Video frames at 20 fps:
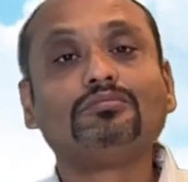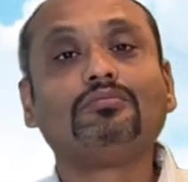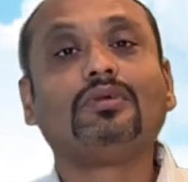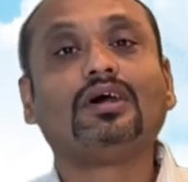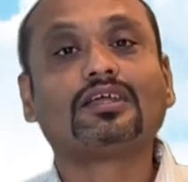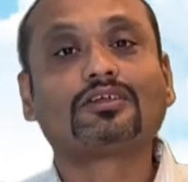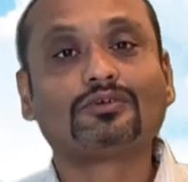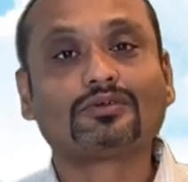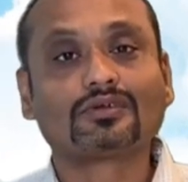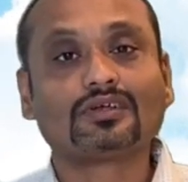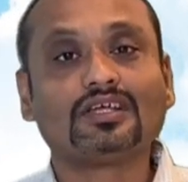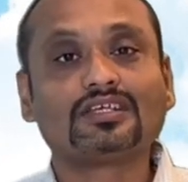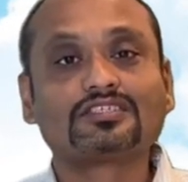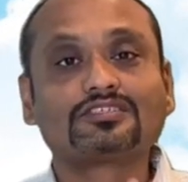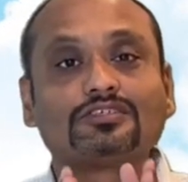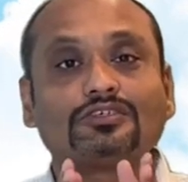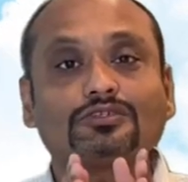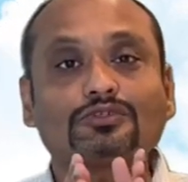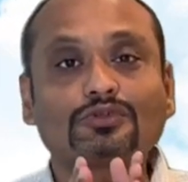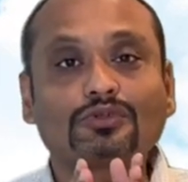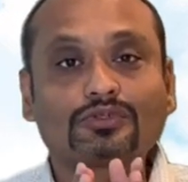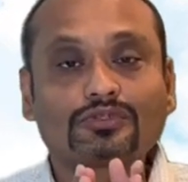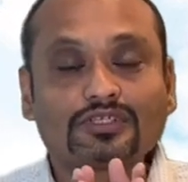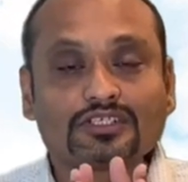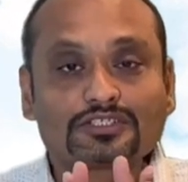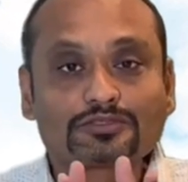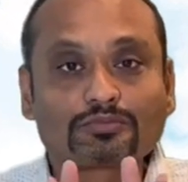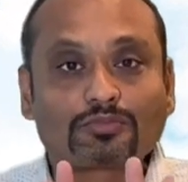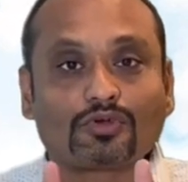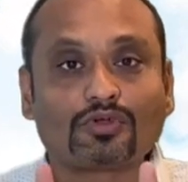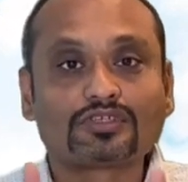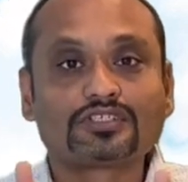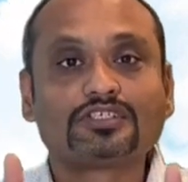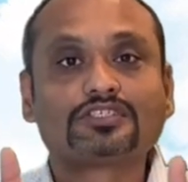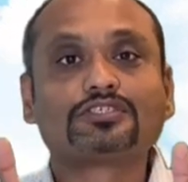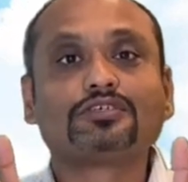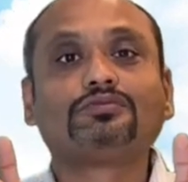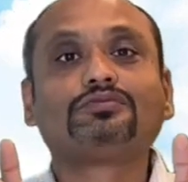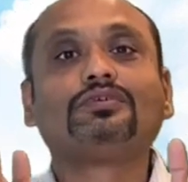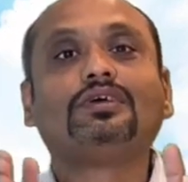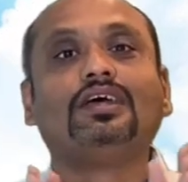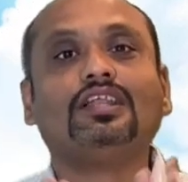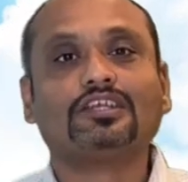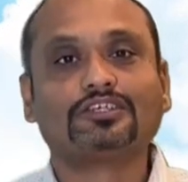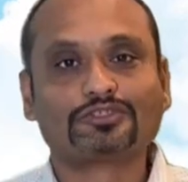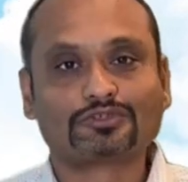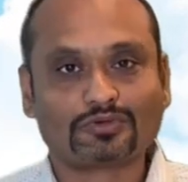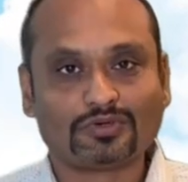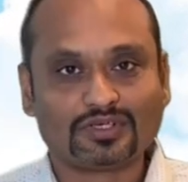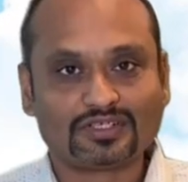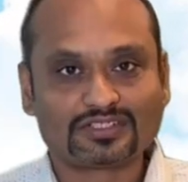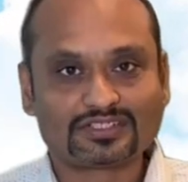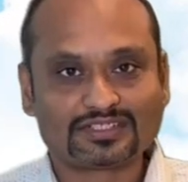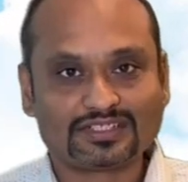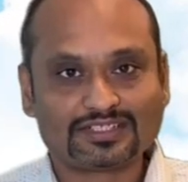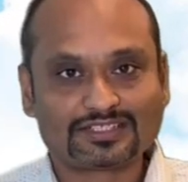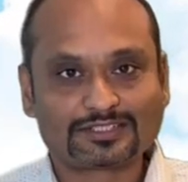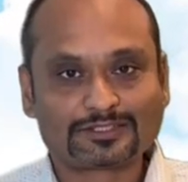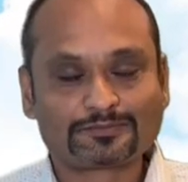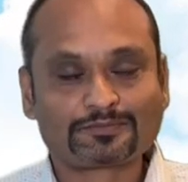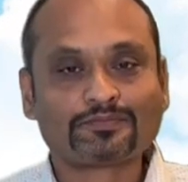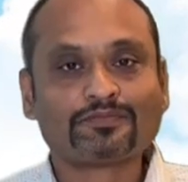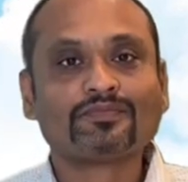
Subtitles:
microcluster through this process of electrolysis.